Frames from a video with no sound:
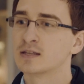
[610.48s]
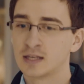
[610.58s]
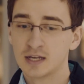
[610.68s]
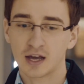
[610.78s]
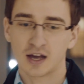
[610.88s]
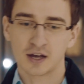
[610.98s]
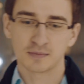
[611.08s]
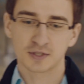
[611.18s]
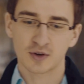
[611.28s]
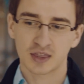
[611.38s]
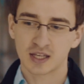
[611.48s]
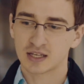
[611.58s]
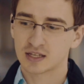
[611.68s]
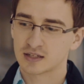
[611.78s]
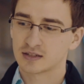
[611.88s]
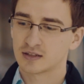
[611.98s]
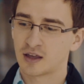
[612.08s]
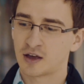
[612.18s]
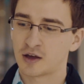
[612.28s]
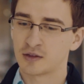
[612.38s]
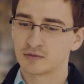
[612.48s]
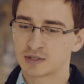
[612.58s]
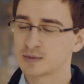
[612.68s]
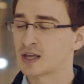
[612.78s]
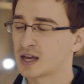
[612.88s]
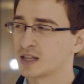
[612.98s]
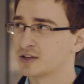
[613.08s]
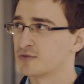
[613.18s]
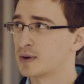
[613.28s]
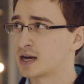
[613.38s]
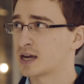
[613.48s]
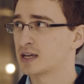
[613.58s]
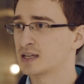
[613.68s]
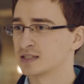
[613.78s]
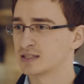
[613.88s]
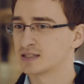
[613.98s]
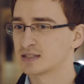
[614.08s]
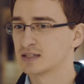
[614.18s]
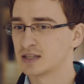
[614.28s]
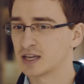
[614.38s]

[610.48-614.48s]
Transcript: Yeah. So I think something that I live by is